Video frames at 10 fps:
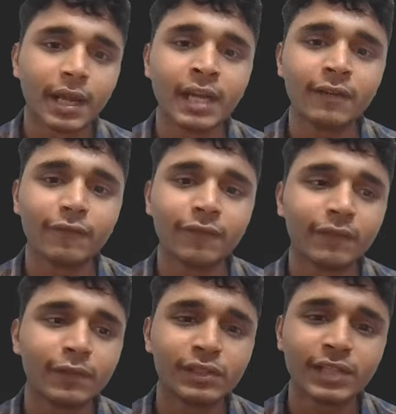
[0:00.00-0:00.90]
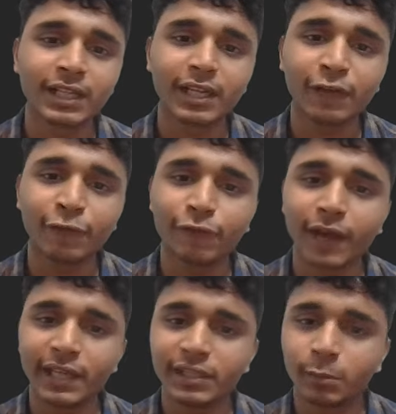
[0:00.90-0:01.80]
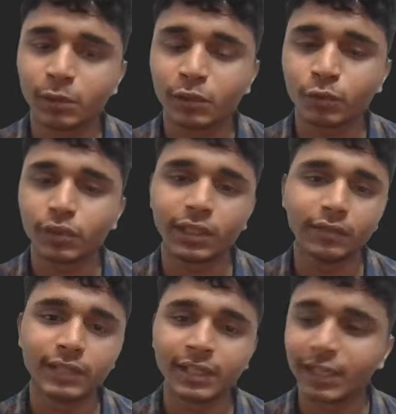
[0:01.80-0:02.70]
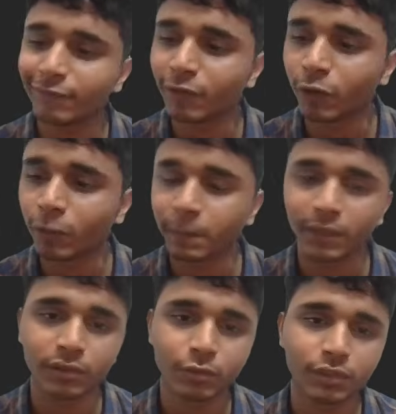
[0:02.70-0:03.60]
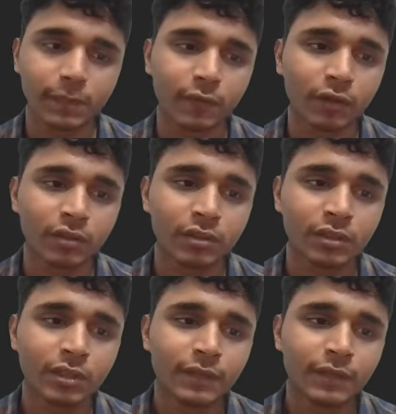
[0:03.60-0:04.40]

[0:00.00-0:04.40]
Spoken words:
And when we will check if I is equals to j, then it will not be equals to j because